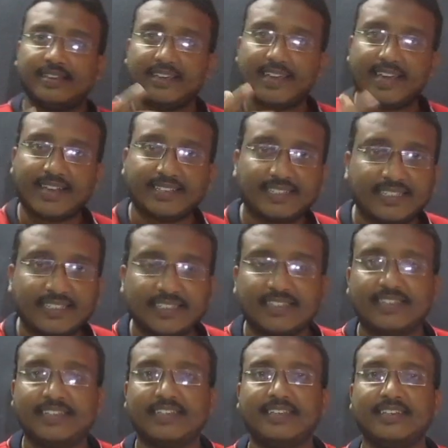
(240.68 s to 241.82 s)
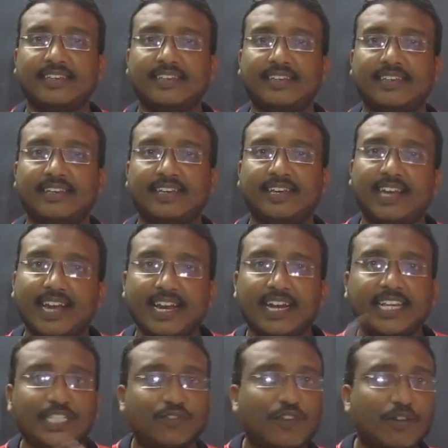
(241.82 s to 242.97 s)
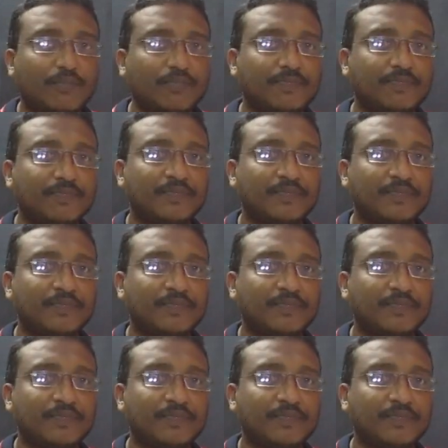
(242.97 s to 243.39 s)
Yes, it is from